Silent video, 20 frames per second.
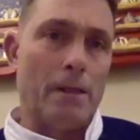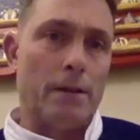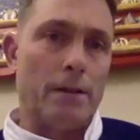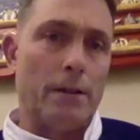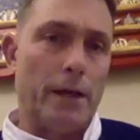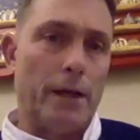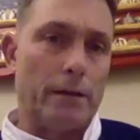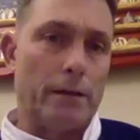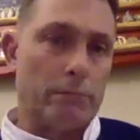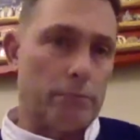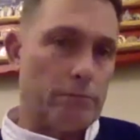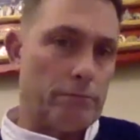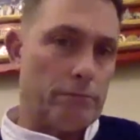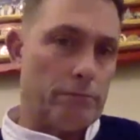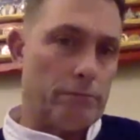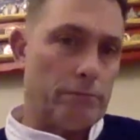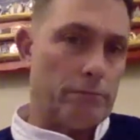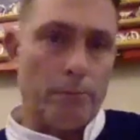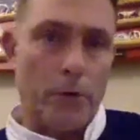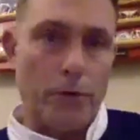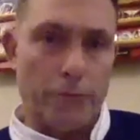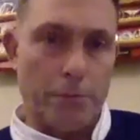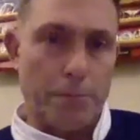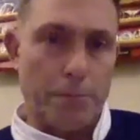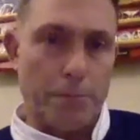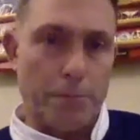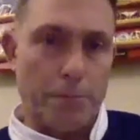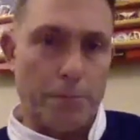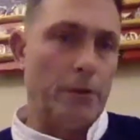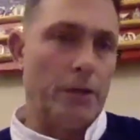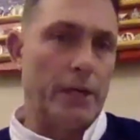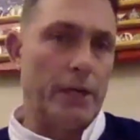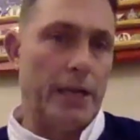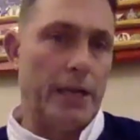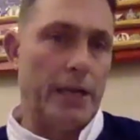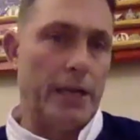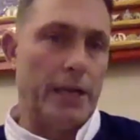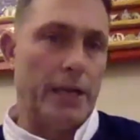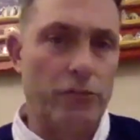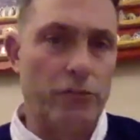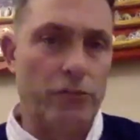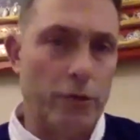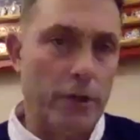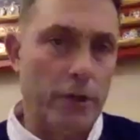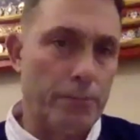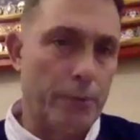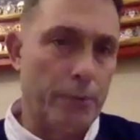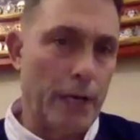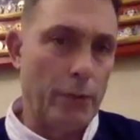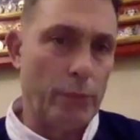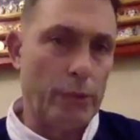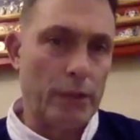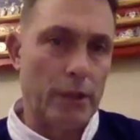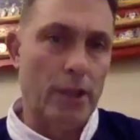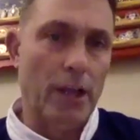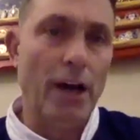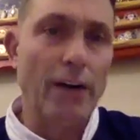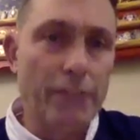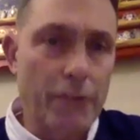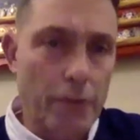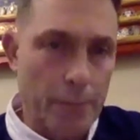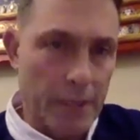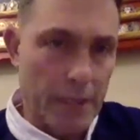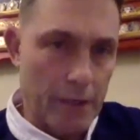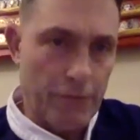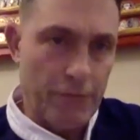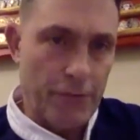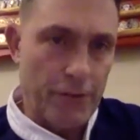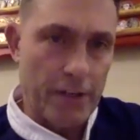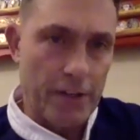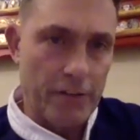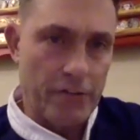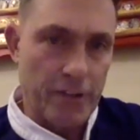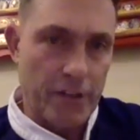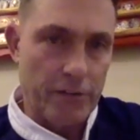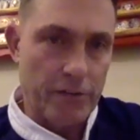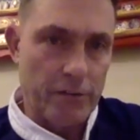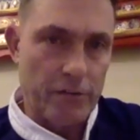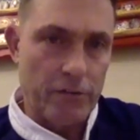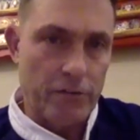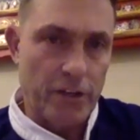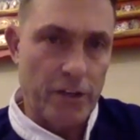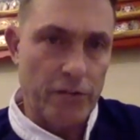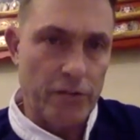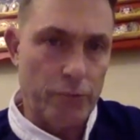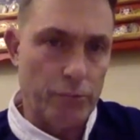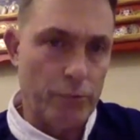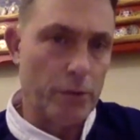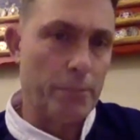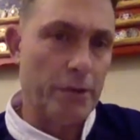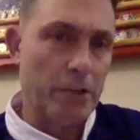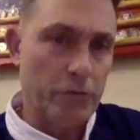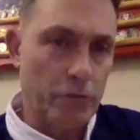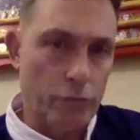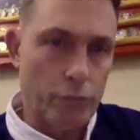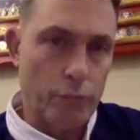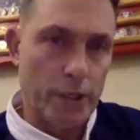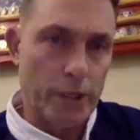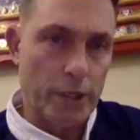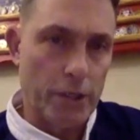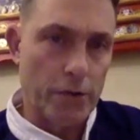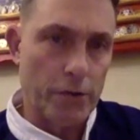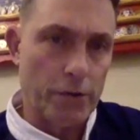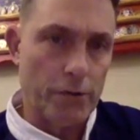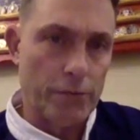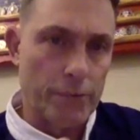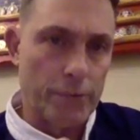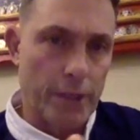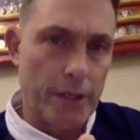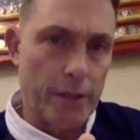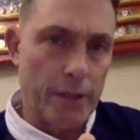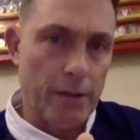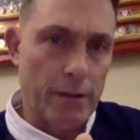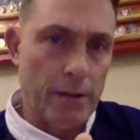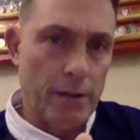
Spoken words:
Like most of the people I'm looking at the screen probably would love to be at a fitness session with a bunch of 20-year-olds, right?